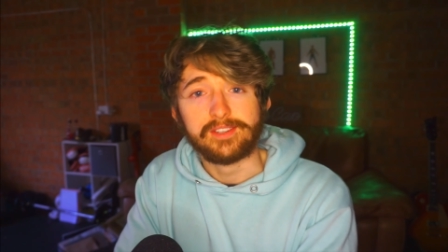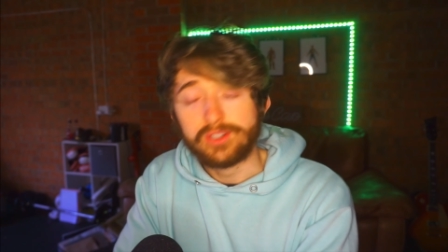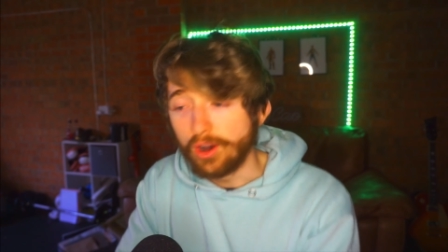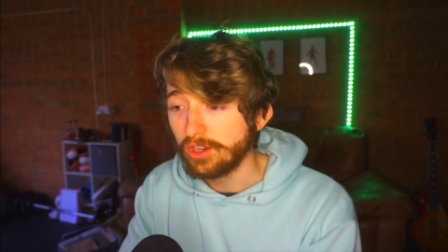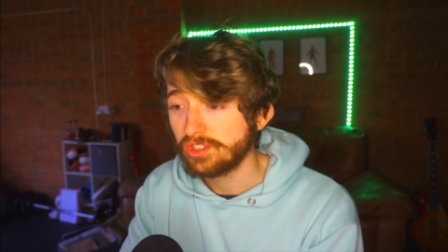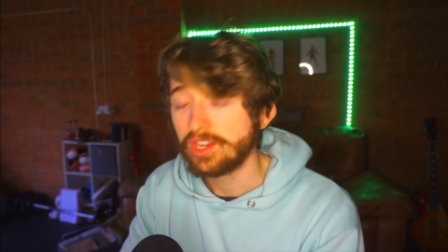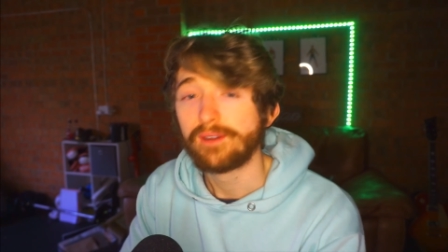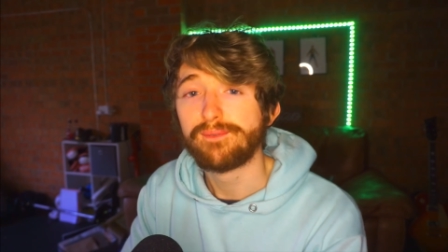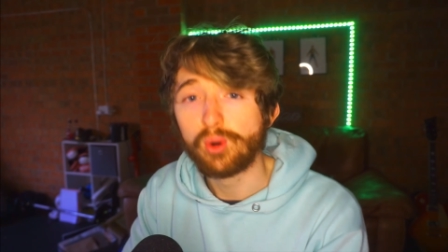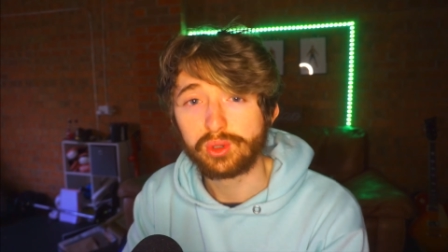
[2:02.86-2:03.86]
not
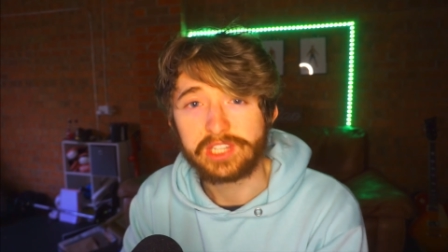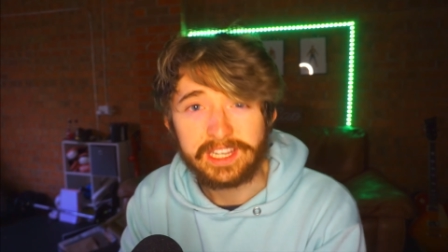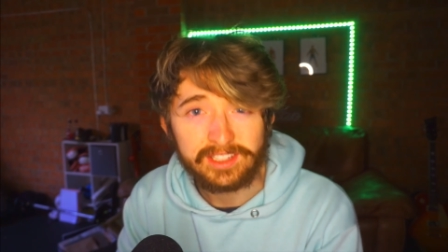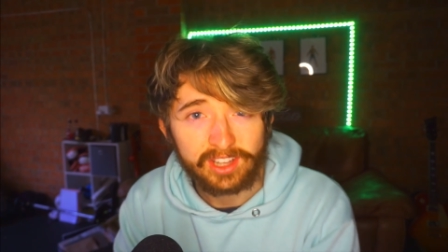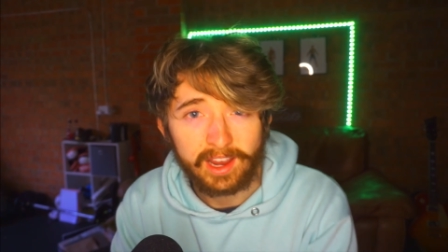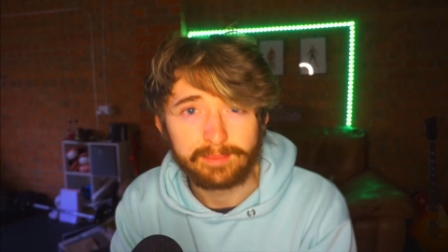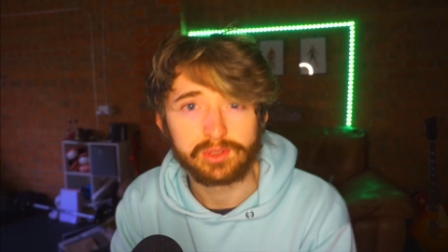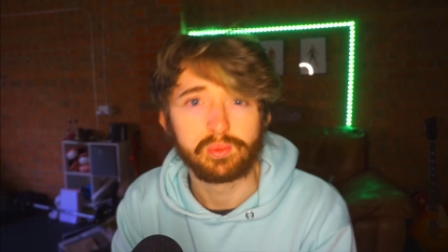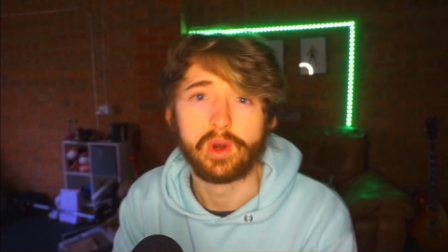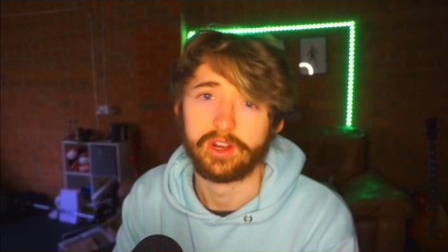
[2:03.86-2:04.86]
14
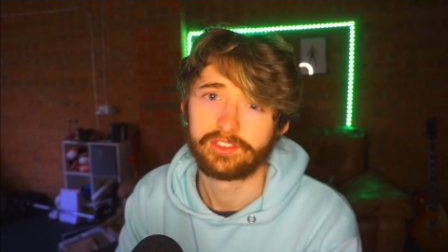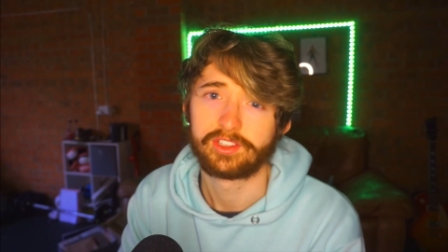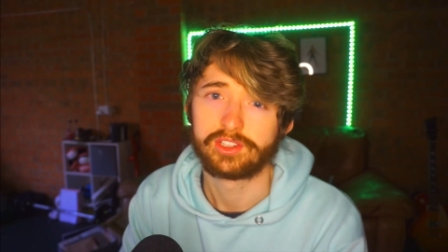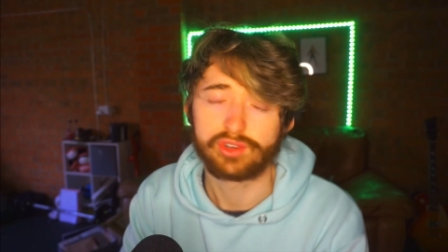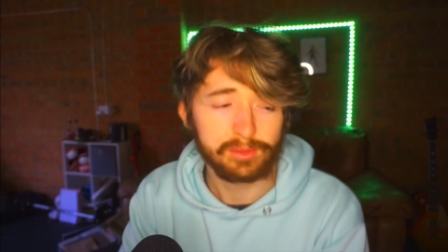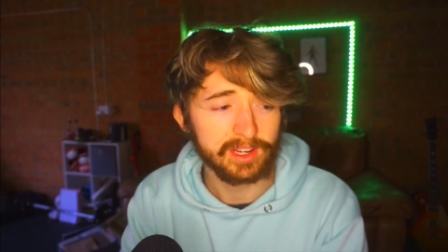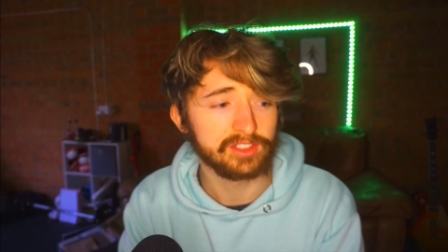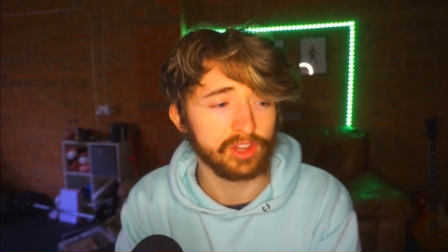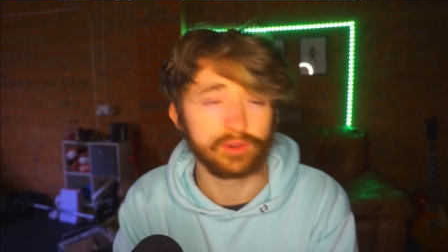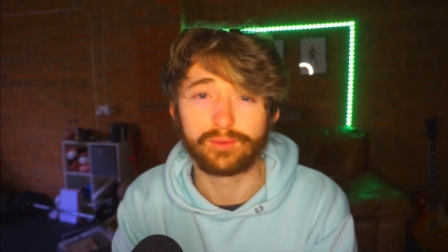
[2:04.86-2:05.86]
times worse. Stream Deck
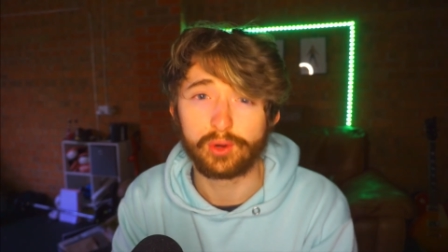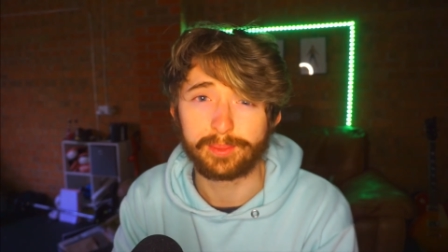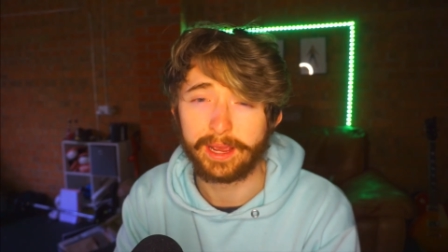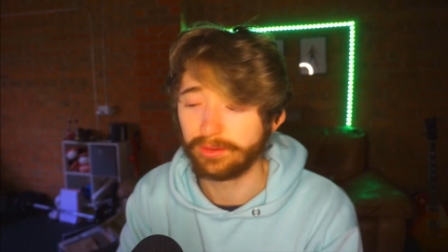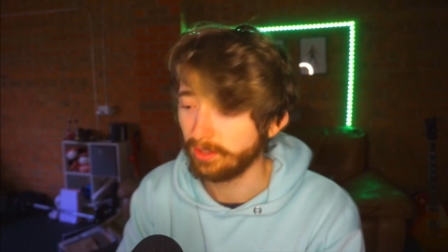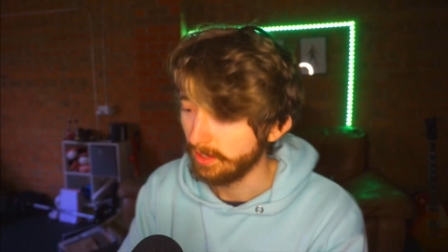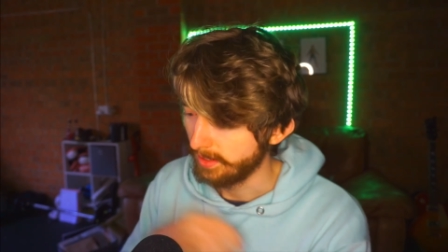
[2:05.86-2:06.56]
is 140 pound.